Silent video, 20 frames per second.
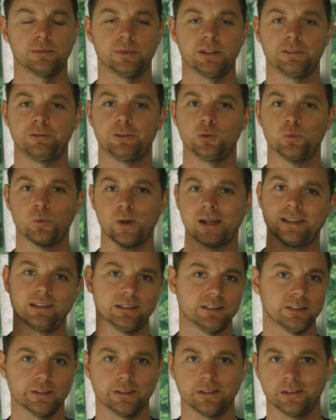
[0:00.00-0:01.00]
if you wait
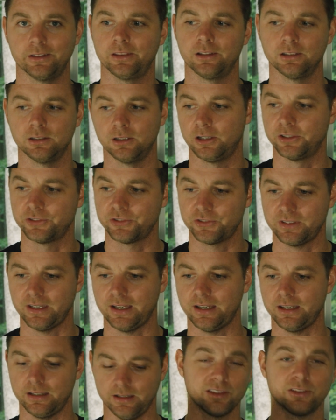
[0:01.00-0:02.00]
until the launch
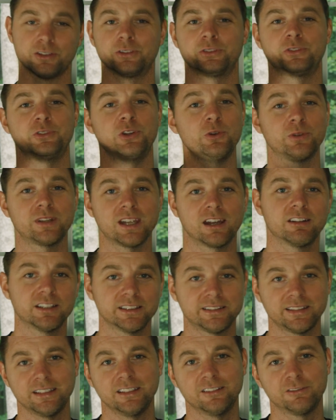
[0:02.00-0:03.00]
date. There's no
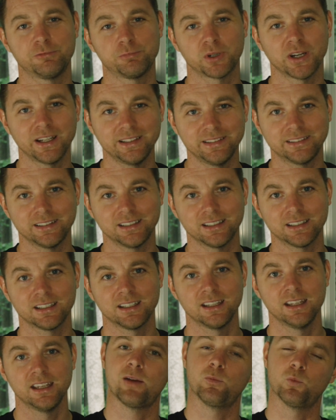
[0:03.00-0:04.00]
guarantee of pricing
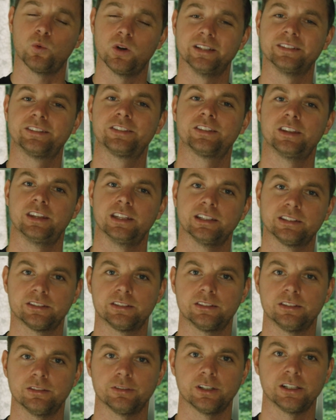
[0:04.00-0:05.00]
once
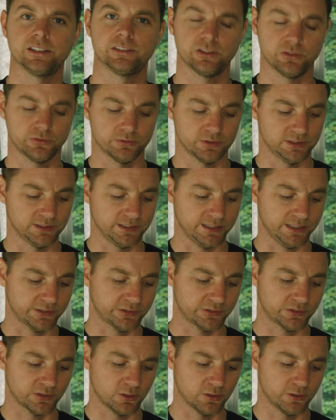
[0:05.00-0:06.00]
this device is
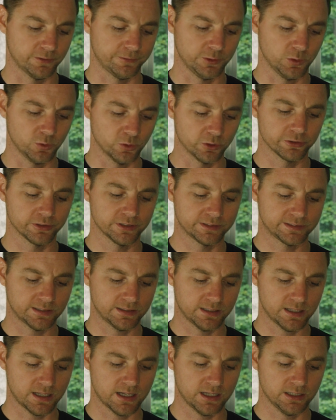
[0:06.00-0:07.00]
released. So if you order it
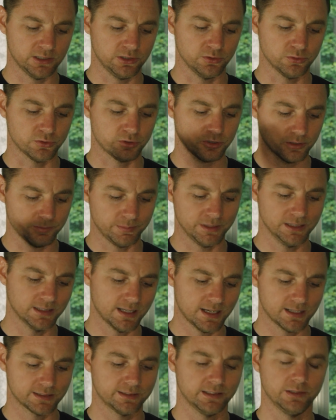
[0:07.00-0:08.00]
today, you should be
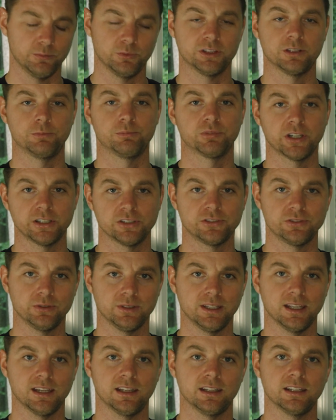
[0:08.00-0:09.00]
locked in with the price you
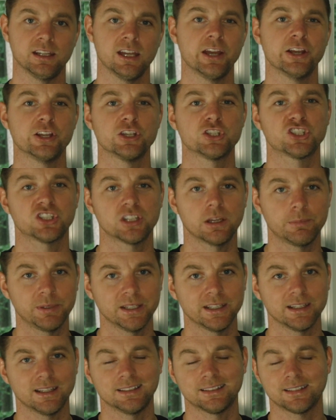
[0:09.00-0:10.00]
get.
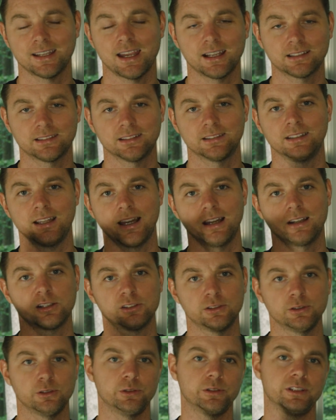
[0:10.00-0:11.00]
Shipping and tax is not
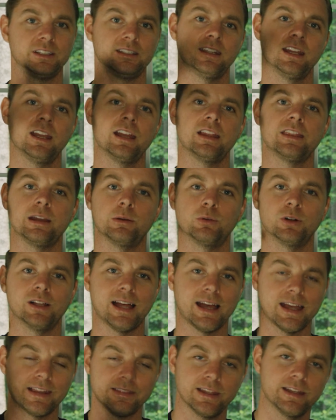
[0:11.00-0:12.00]
included. They will
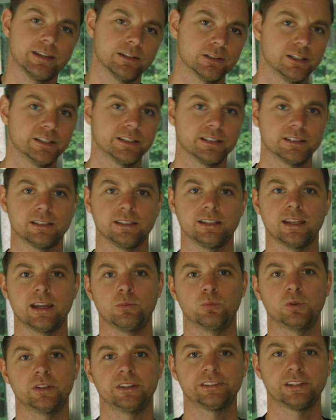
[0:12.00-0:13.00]
add that on at the
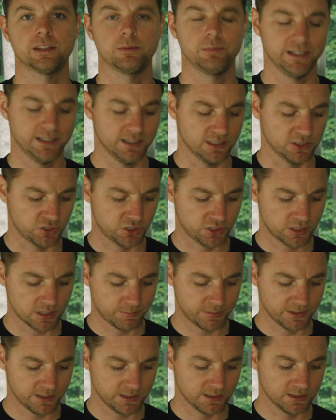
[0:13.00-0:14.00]
end once they begin
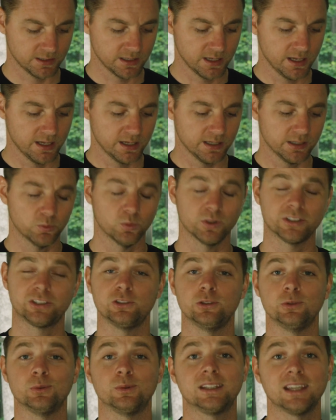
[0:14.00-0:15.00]
shipping. What
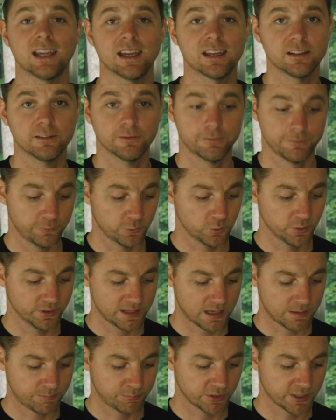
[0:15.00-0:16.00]
do you get for
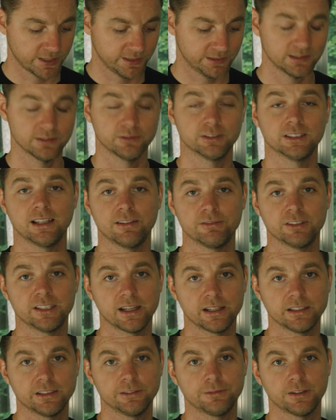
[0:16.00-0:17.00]
that price of
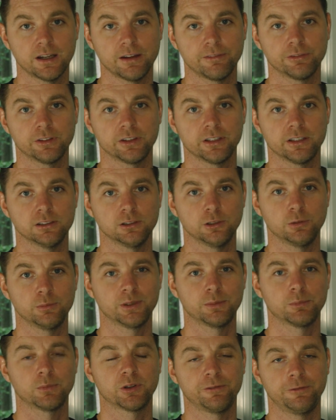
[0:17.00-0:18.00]
$11.95 for the
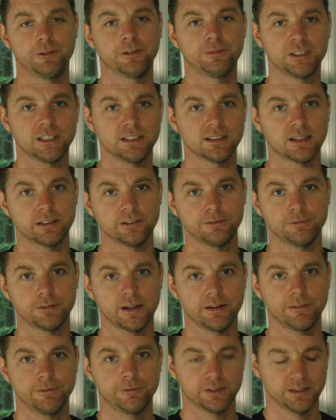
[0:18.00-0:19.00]
aluminum or
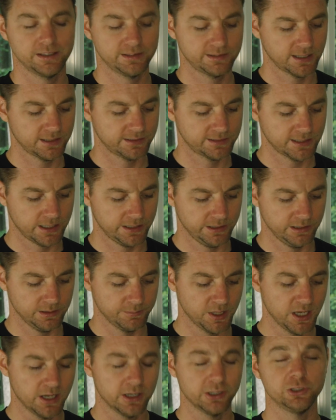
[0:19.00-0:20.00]
$15.95 for the
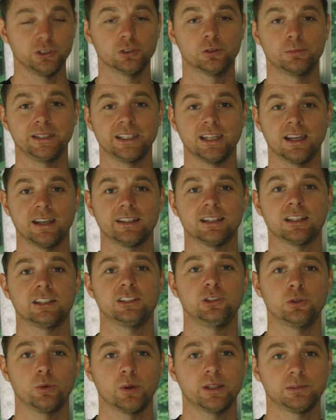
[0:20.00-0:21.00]
titanium? You'll be getting
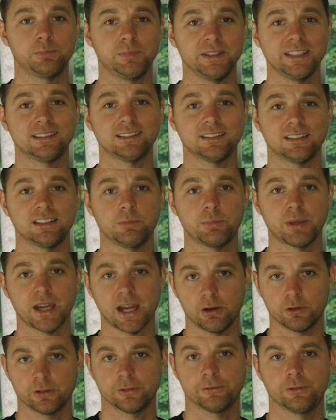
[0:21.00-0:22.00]
a USB-C
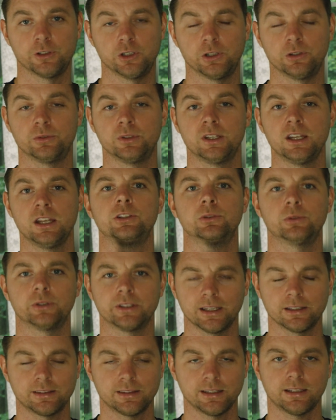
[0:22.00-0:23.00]
powered phone. You'll
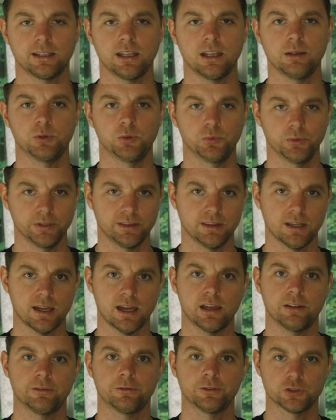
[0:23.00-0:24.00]
get the cable with
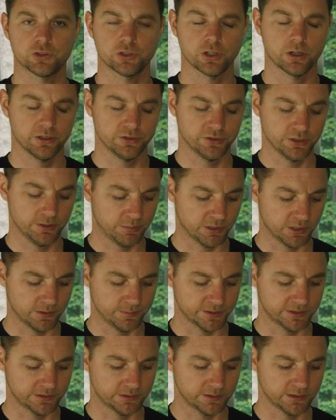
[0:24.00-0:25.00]
that for charging
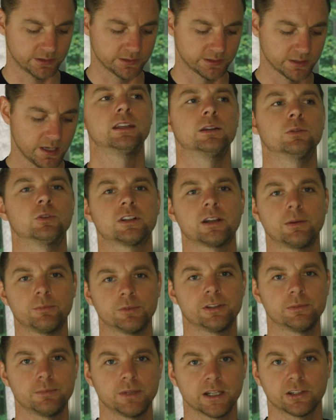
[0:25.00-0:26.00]
purposes. It will come
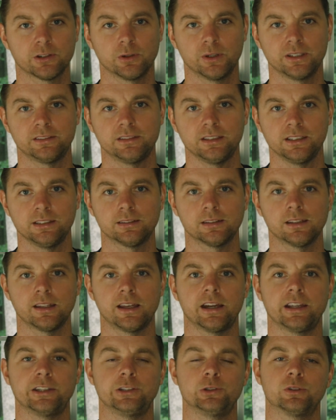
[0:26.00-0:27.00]
with a microSD
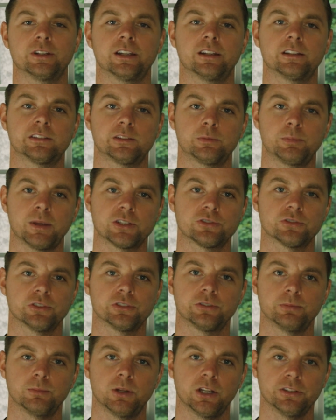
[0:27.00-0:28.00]
slot, and you'll get a special
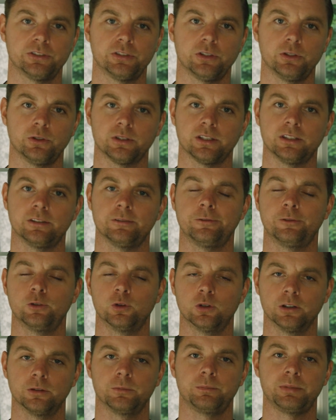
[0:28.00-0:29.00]
small token
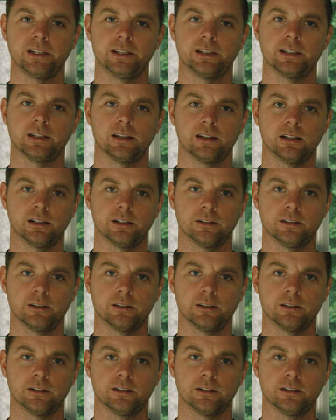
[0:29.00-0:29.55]
for being